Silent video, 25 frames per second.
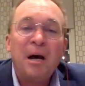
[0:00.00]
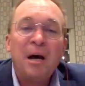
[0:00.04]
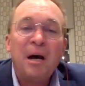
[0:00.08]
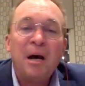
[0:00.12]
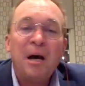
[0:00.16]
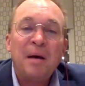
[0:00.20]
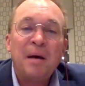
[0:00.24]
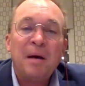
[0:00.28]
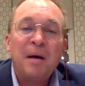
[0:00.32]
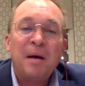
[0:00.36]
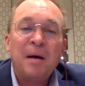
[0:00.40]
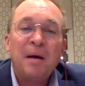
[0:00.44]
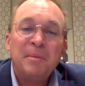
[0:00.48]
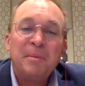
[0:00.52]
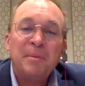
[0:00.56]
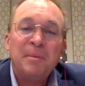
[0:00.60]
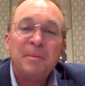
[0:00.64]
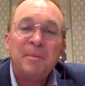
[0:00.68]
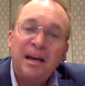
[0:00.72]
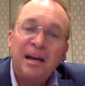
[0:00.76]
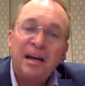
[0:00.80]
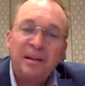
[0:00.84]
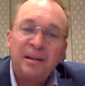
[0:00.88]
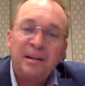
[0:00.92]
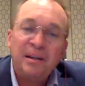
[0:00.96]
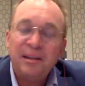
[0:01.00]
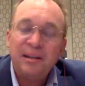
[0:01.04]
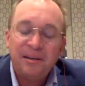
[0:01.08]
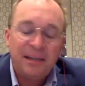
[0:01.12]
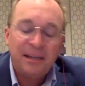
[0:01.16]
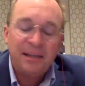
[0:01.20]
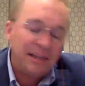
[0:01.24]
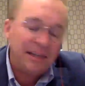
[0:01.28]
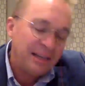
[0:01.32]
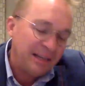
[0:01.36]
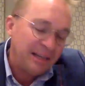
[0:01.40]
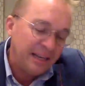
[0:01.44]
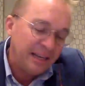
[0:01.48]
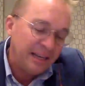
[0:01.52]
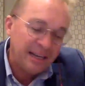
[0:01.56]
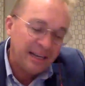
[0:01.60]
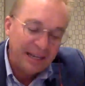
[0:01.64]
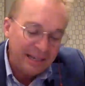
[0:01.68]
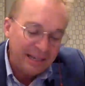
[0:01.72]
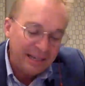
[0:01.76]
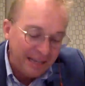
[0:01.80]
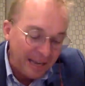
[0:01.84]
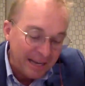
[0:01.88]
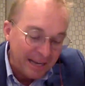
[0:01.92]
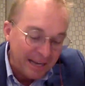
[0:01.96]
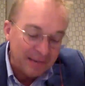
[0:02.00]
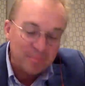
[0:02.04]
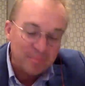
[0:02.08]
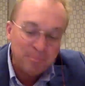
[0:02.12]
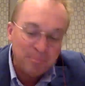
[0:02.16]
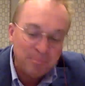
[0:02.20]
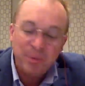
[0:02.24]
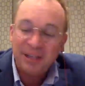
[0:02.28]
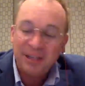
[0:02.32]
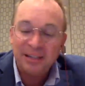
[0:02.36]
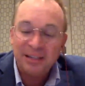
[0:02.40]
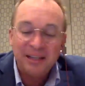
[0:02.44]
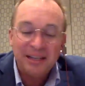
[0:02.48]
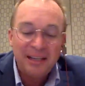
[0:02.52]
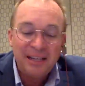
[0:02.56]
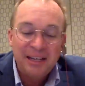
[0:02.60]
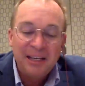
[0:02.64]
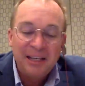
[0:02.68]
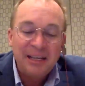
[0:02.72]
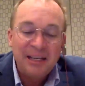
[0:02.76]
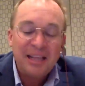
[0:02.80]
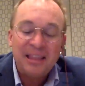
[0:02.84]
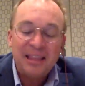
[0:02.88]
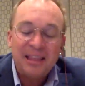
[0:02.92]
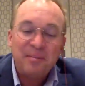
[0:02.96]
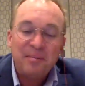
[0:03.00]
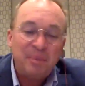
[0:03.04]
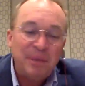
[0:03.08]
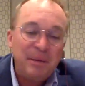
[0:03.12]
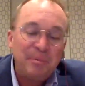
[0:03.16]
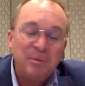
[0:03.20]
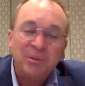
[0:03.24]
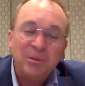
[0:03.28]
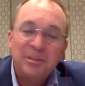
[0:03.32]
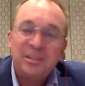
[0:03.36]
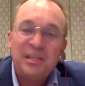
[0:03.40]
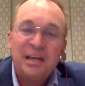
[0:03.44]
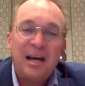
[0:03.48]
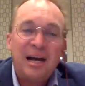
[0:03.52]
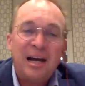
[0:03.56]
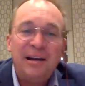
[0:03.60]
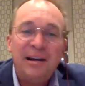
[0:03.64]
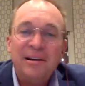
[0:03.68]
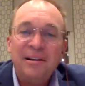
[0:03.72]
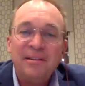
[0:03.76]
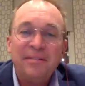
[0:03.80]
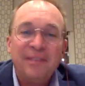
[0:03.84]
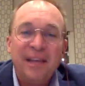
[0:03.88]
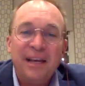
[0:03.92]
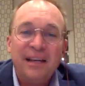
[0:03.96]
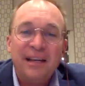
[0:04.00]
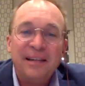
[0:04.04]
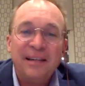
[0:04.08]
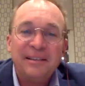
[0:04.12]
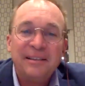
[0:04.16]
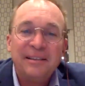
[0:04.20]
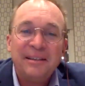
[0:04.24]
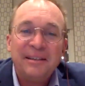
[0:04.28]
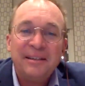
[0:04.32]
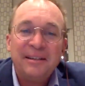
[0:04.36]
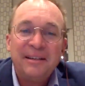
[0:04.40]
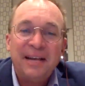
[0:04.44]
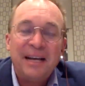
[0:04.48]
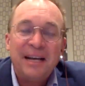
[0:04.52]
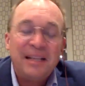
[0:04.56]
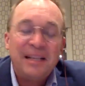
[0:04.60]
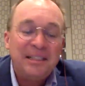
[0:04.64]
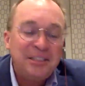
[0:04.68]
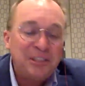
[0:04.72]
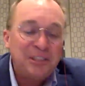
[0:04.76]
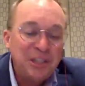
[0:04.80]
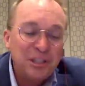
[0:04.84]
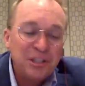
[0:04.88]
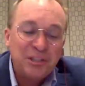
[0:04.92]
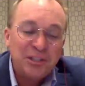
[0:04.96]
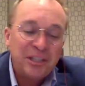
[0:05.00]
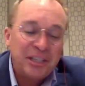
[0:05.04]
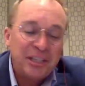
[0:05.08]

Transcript: How did it, you know? And again, I get it, but I think people are tired of that. I just well,